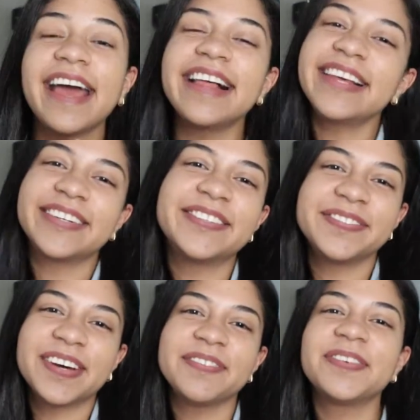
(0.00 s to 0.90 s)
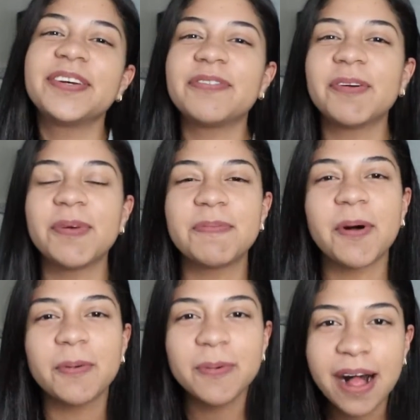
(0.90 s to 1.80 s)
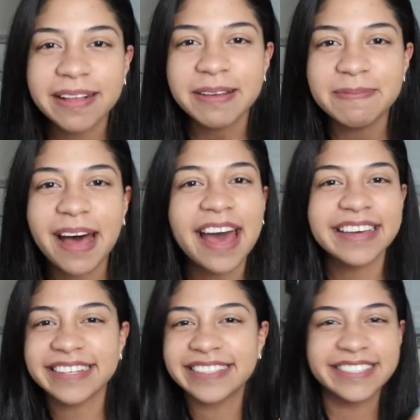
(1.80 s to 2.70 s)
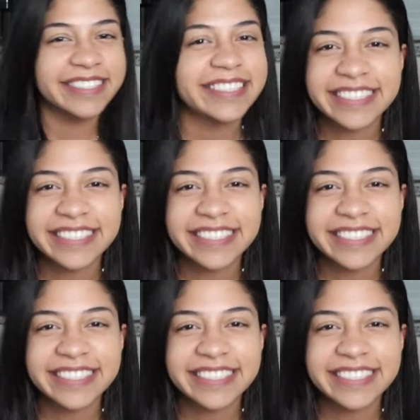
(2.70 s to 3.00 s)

Hello, my beautiful people. Welcome back to the